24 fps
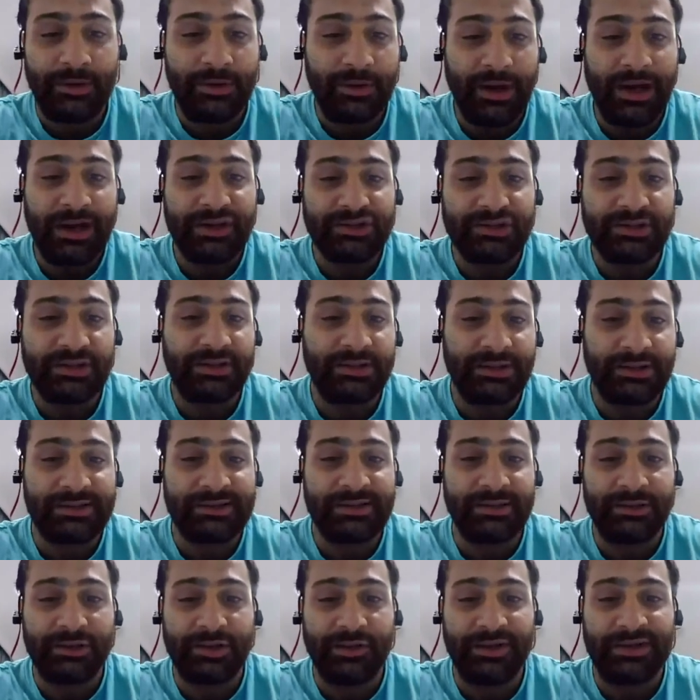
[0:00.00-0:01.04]
You actually
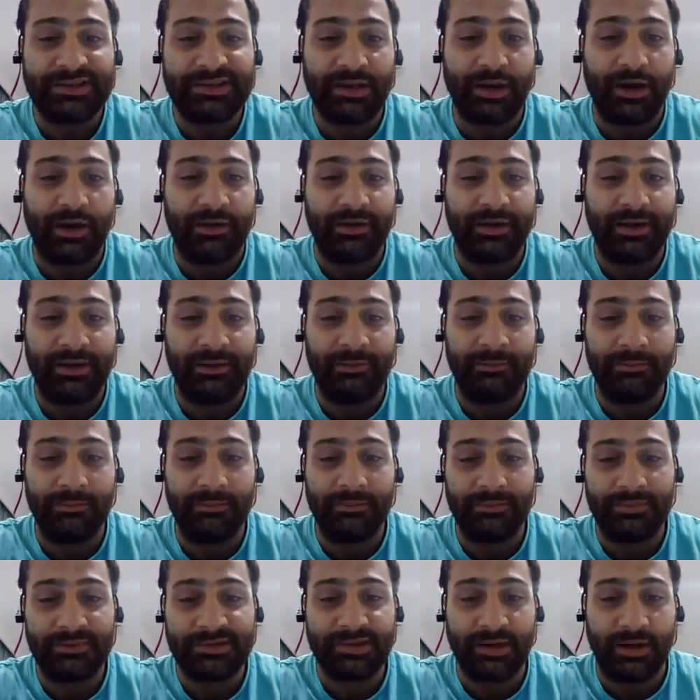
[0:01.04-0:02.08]
listen to the Sorry
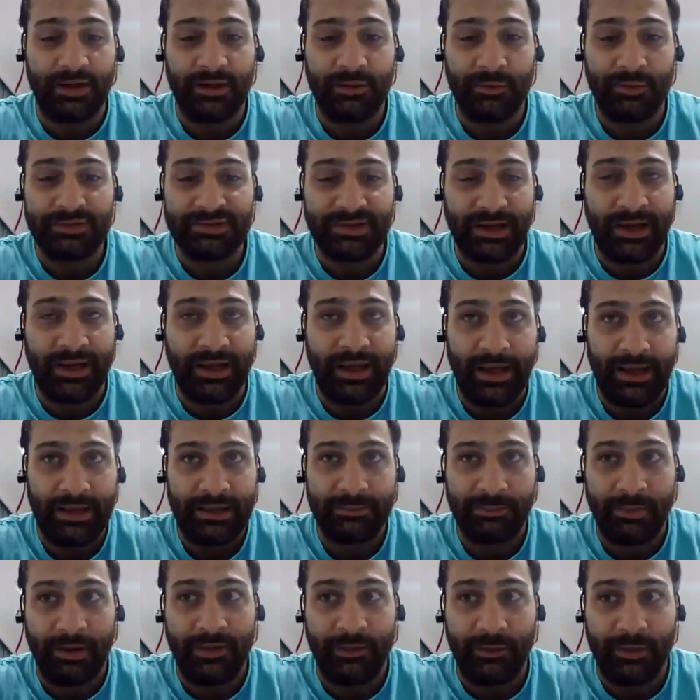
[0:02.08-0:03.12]
song, which I
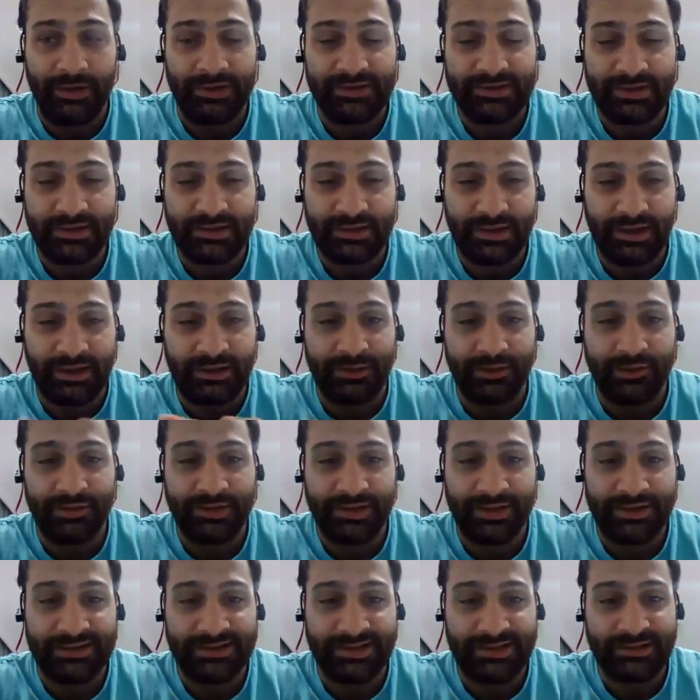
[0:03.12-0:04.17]
hate, by the way. So I don't
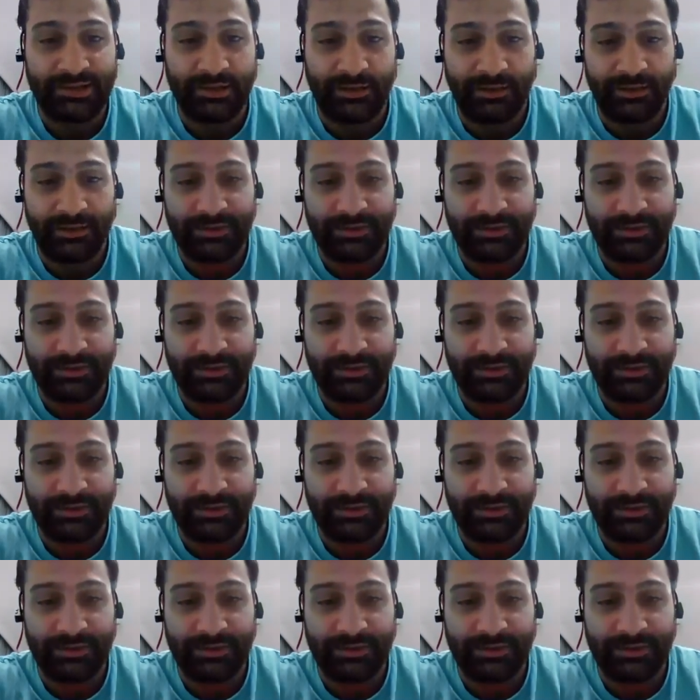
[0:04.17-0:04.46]
think it's a song.